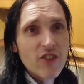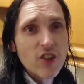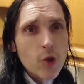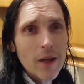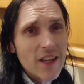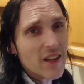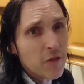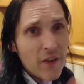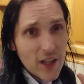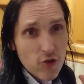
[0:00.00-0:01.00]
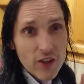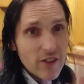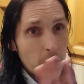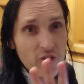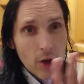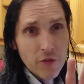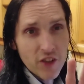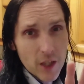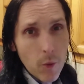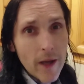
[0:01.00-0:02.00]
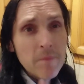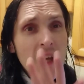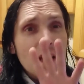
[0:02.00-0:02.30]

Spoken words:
They do it in the factories themselves anyway,